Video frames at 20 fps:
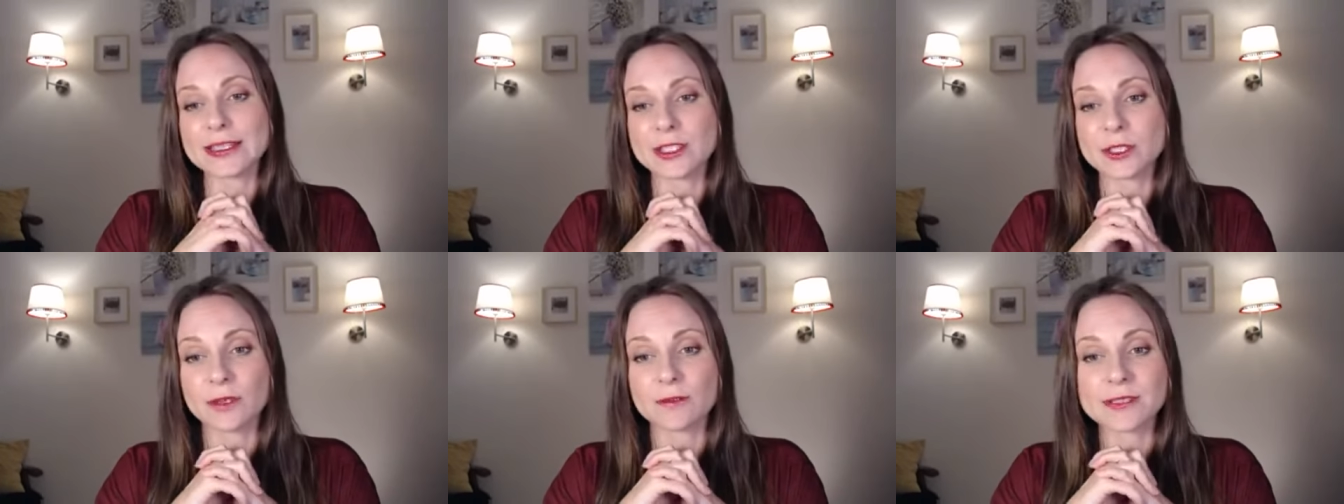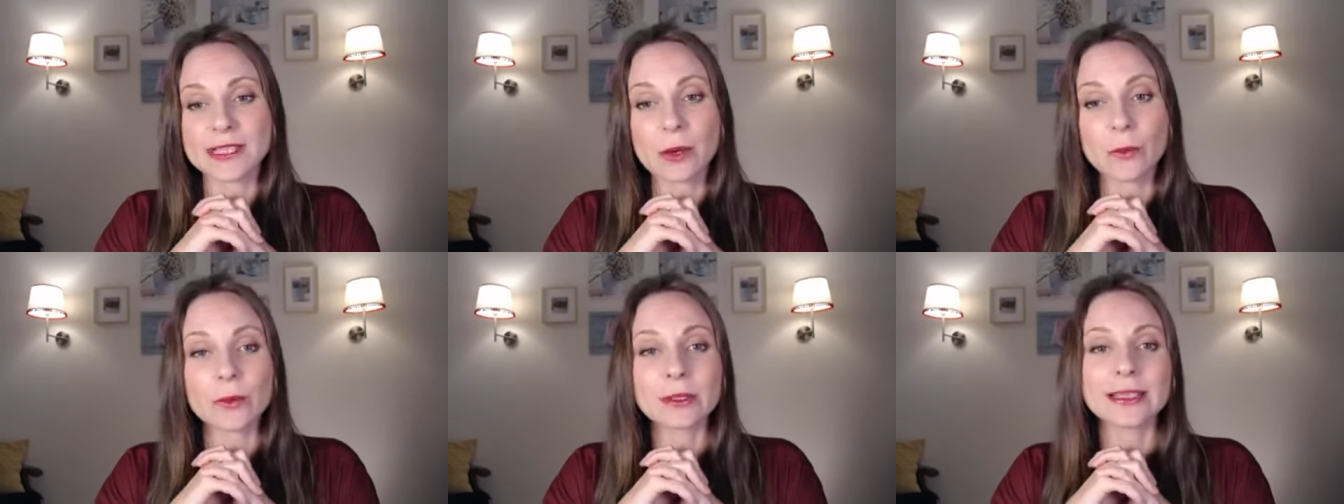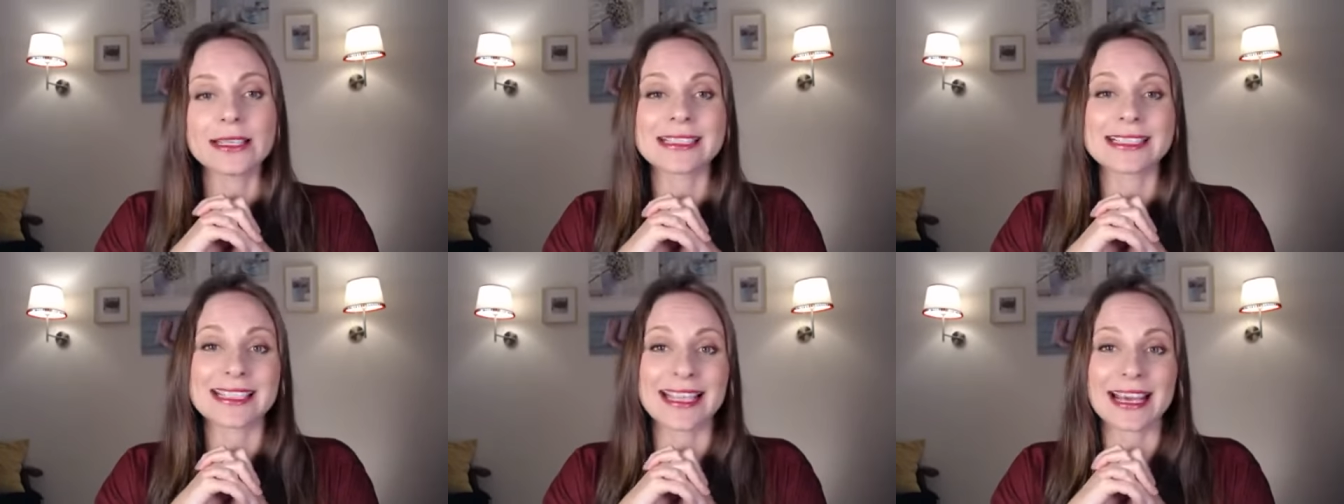So if
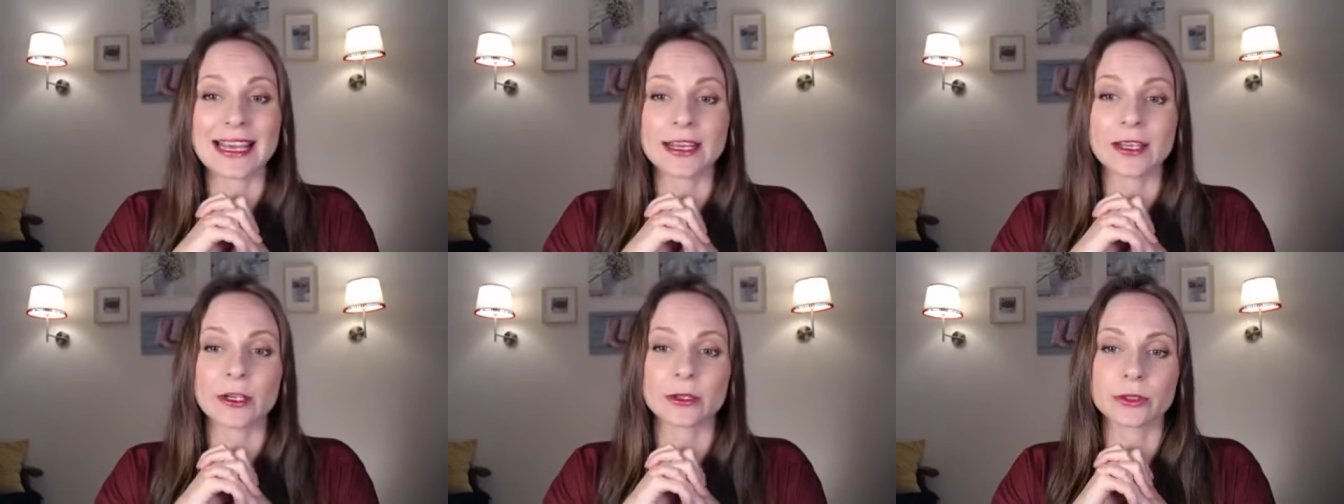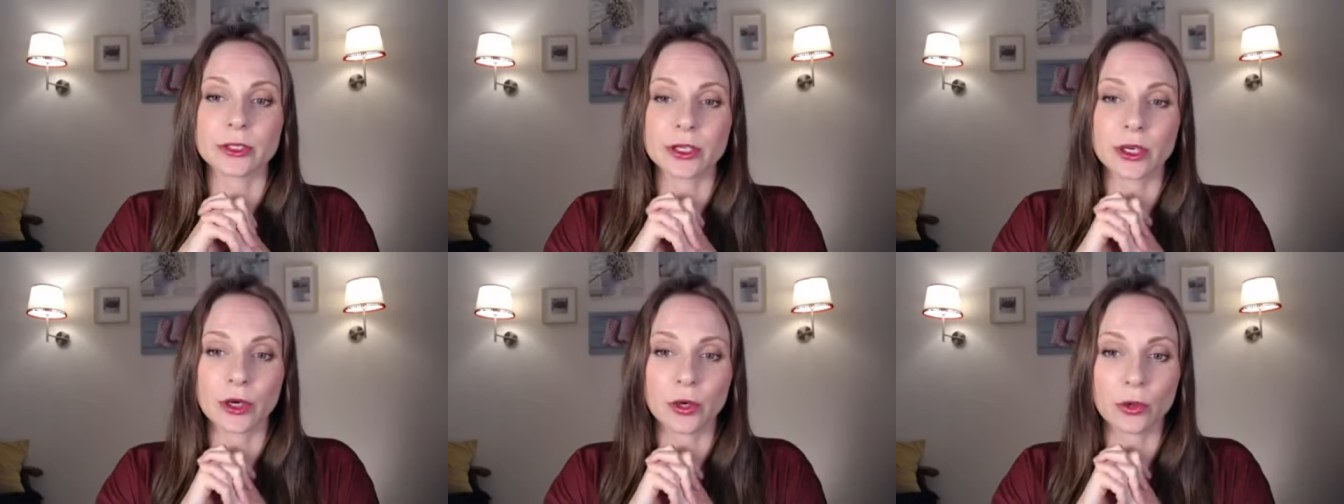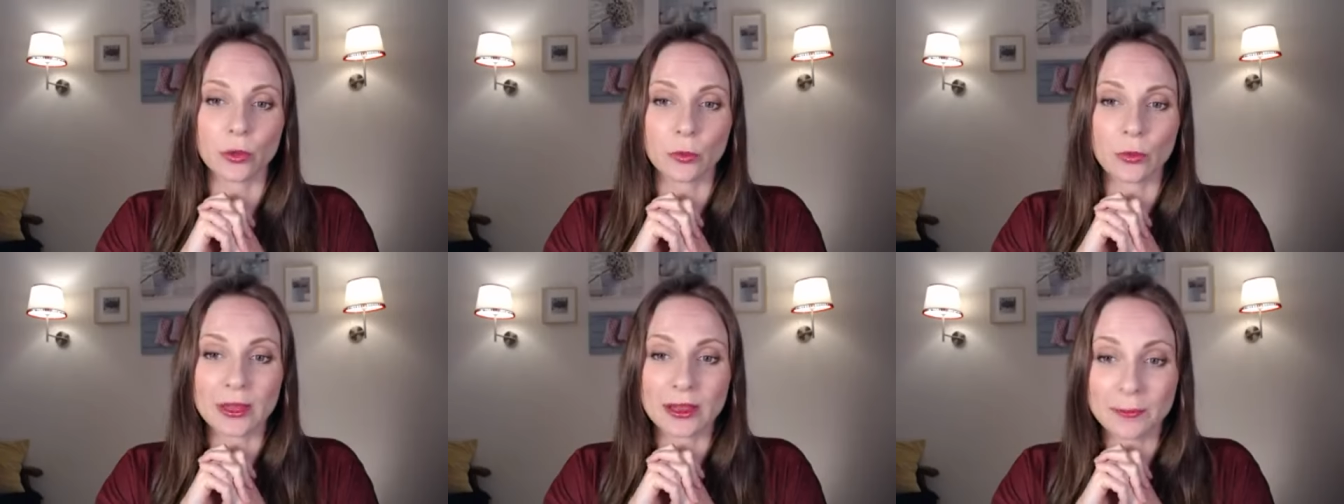someone is getting on the
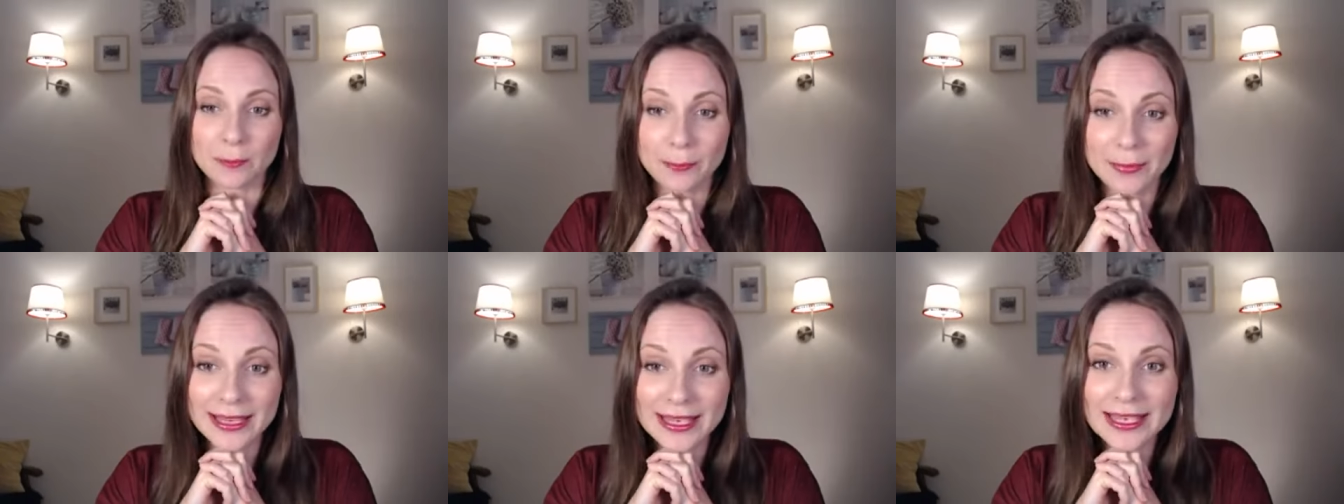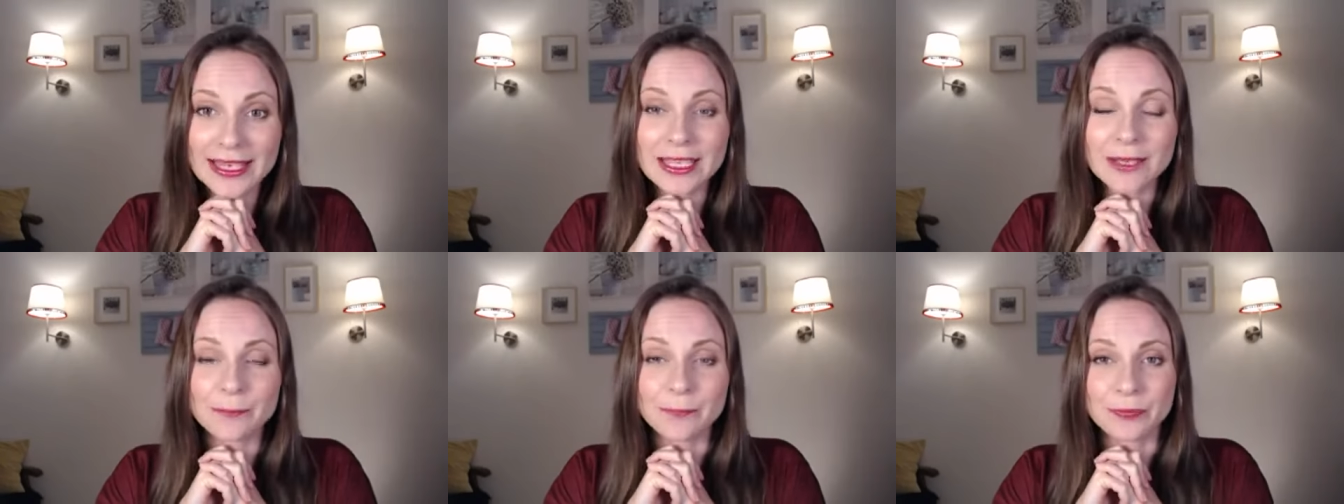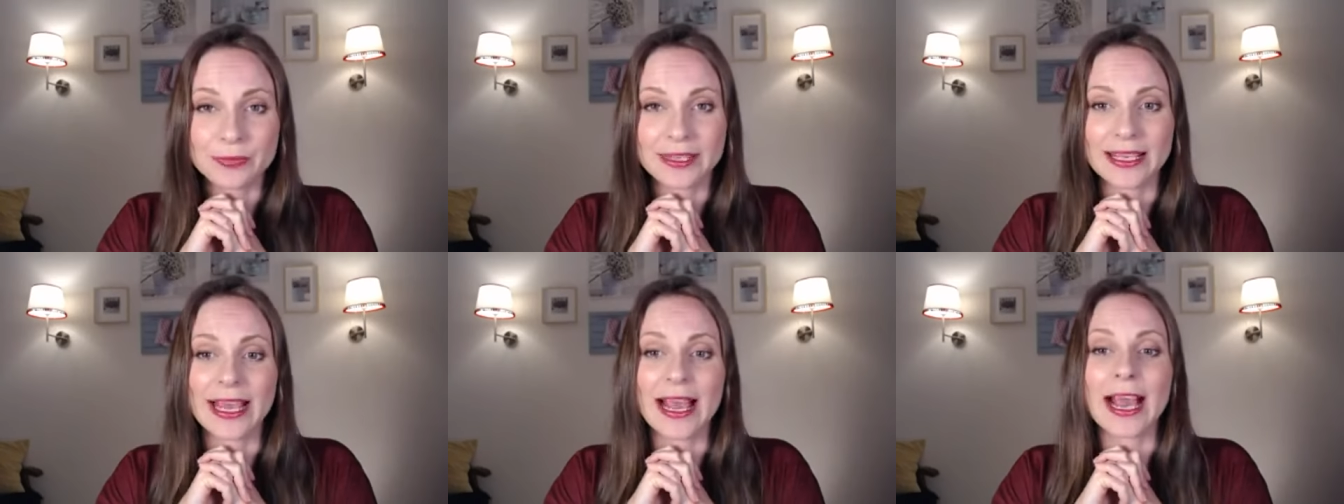call with me,
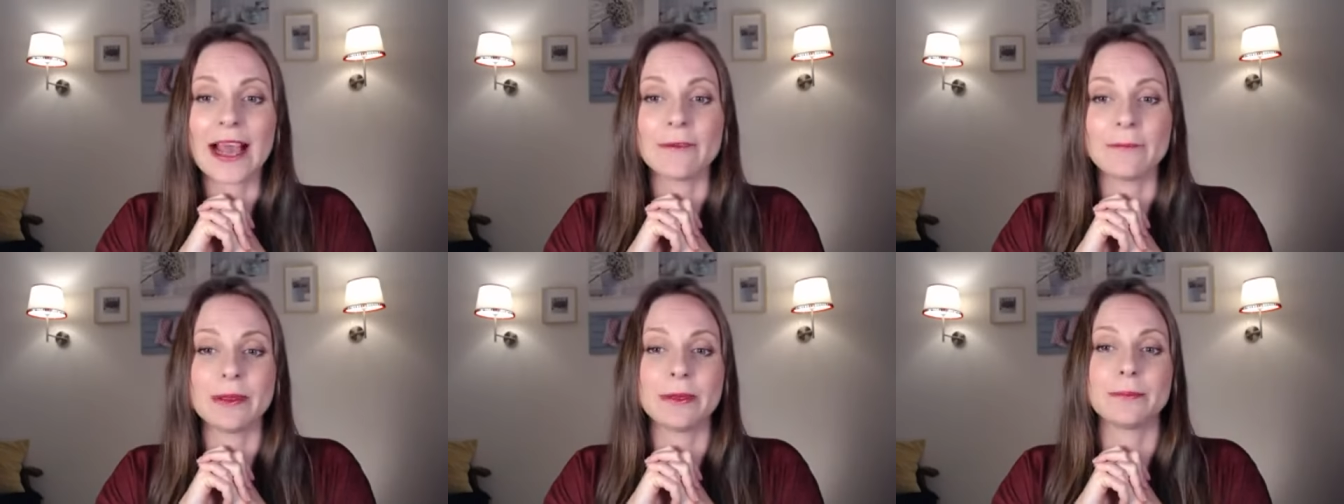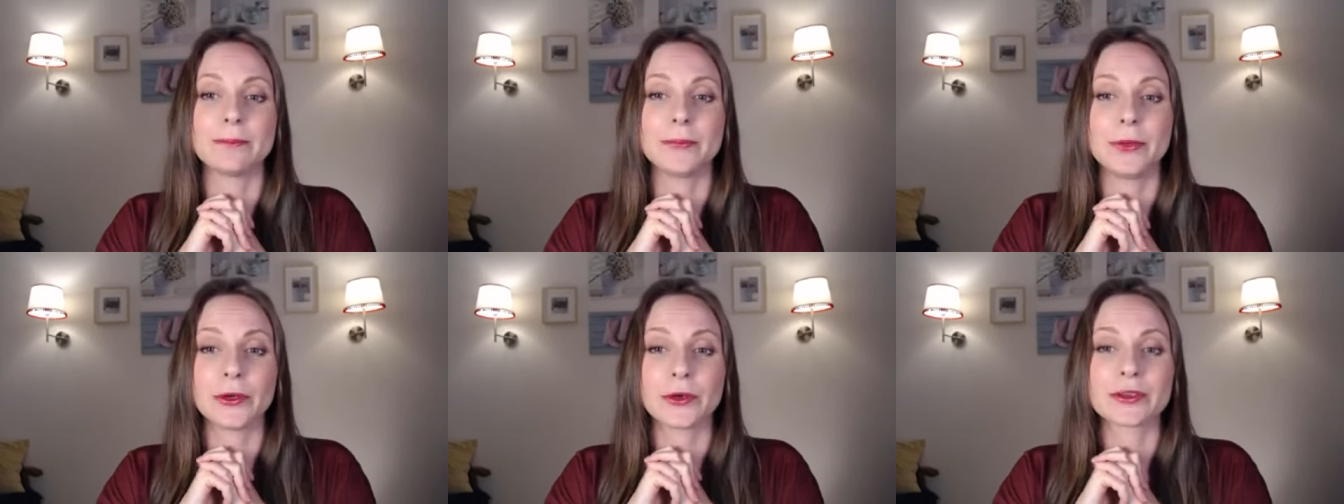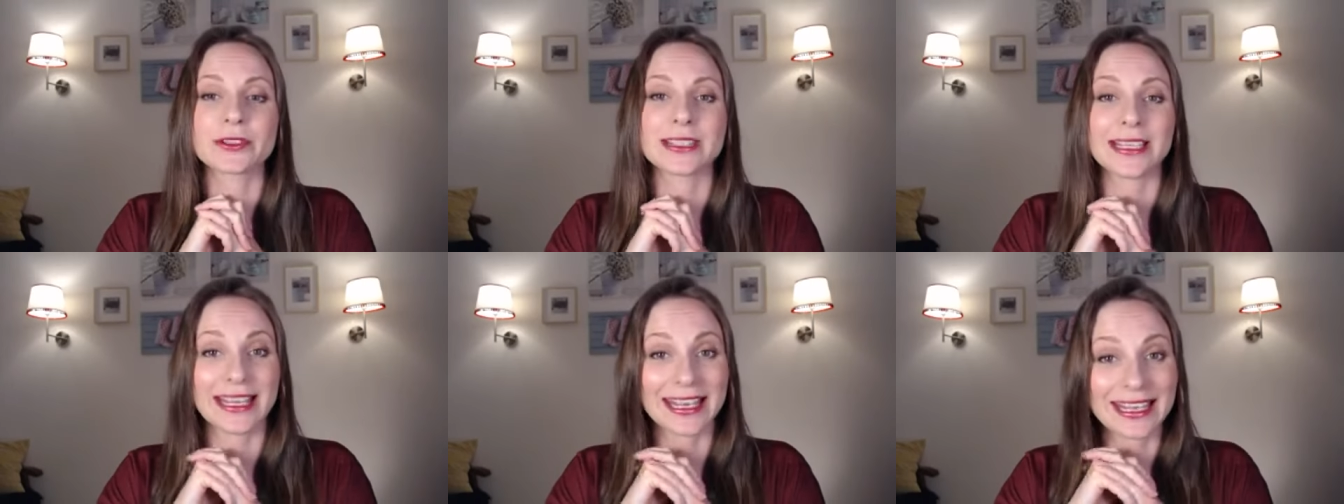they have been
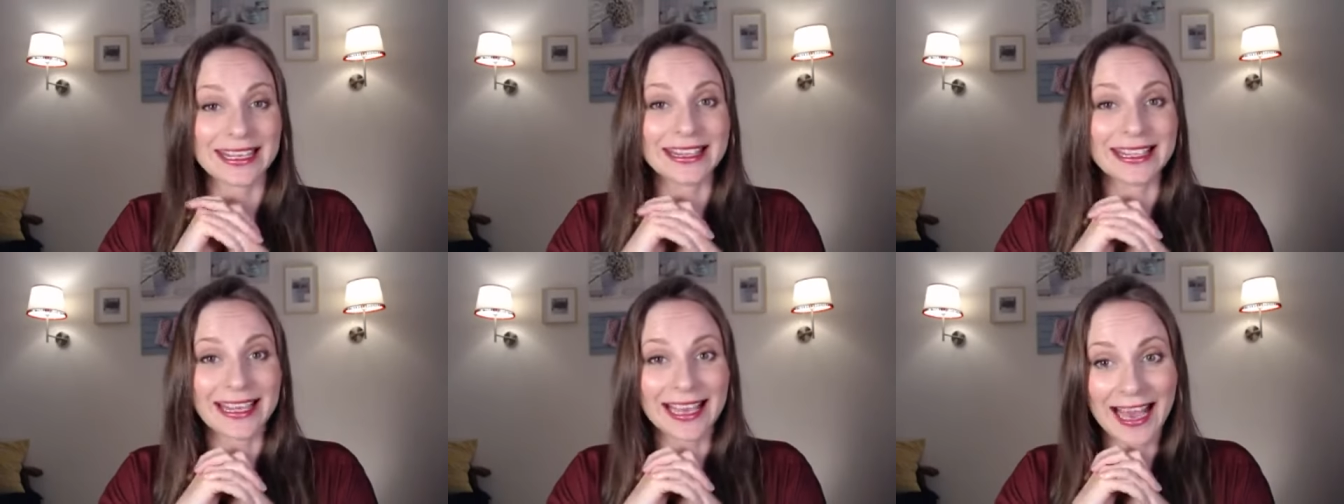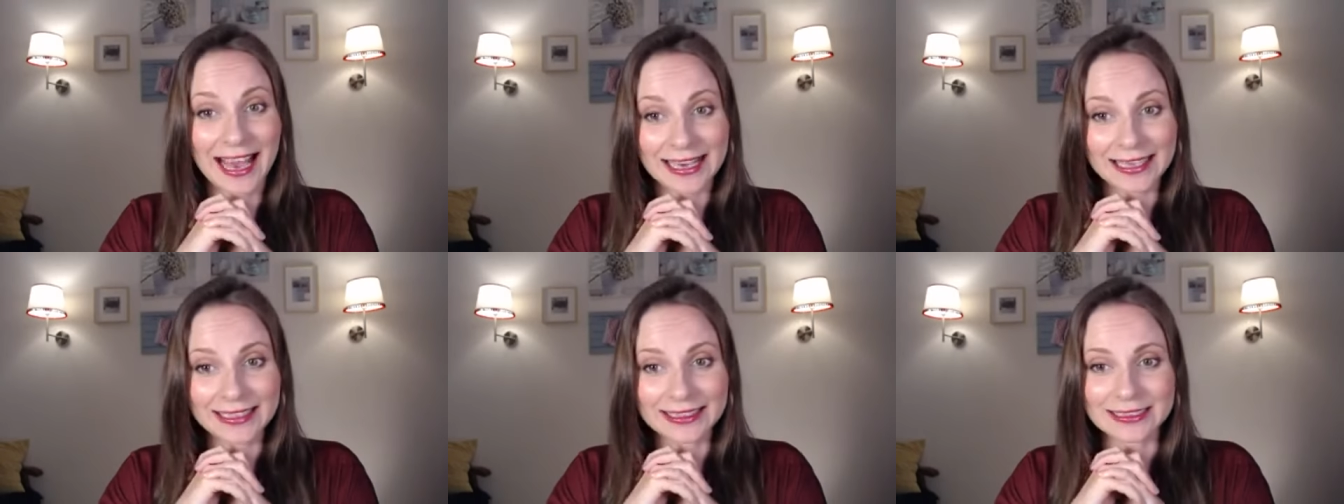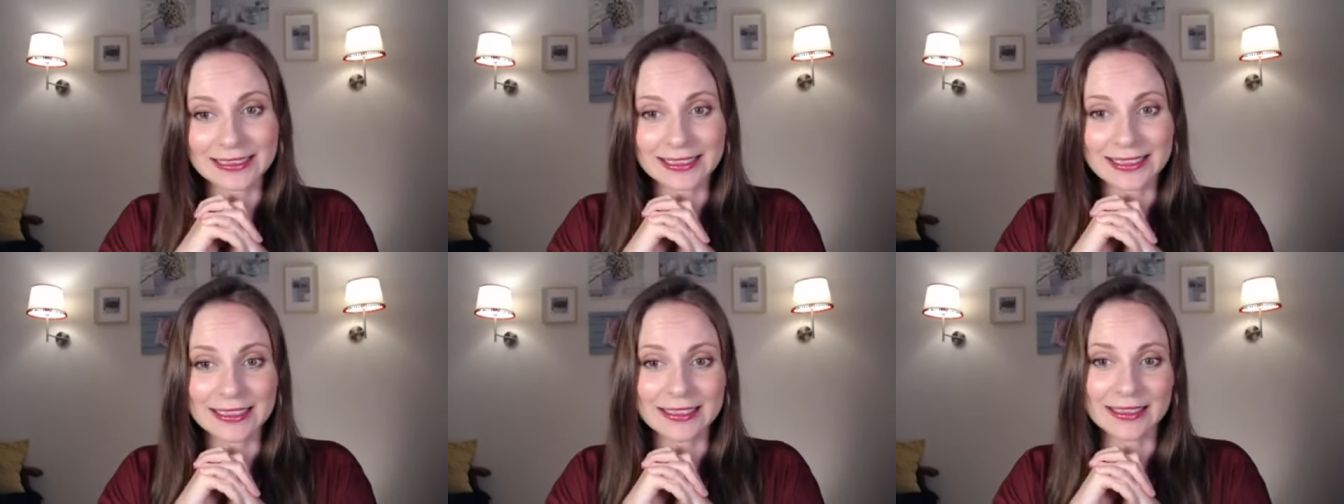booked in
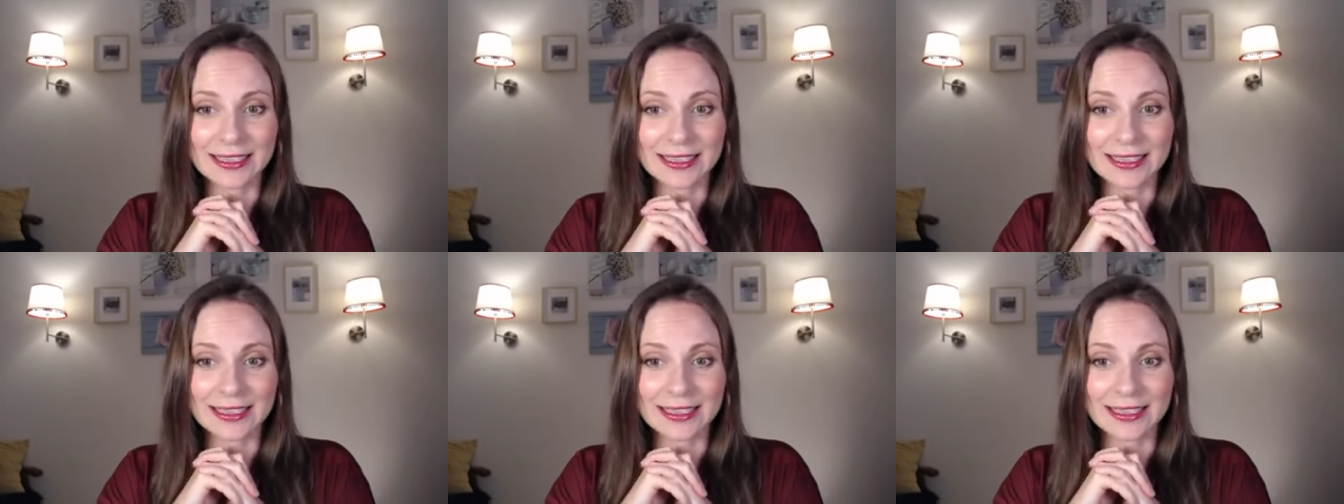Calendly.